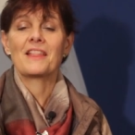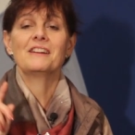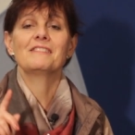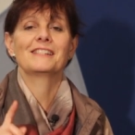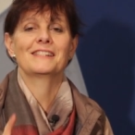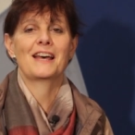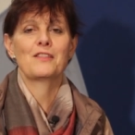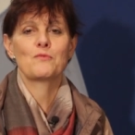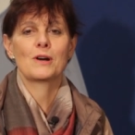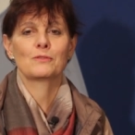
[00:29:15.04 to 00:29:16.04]
There is
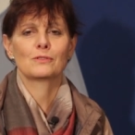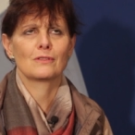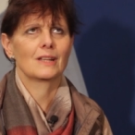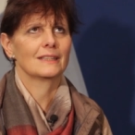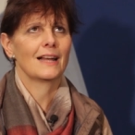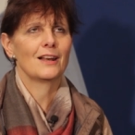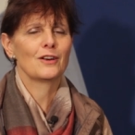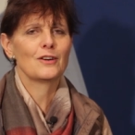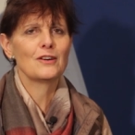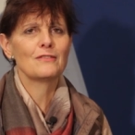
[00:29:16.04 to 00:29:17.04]
another one also that I
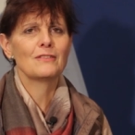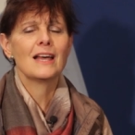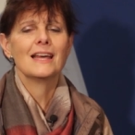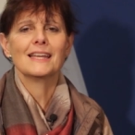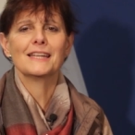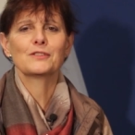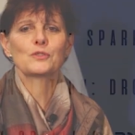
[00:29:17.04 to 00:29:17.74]
love, is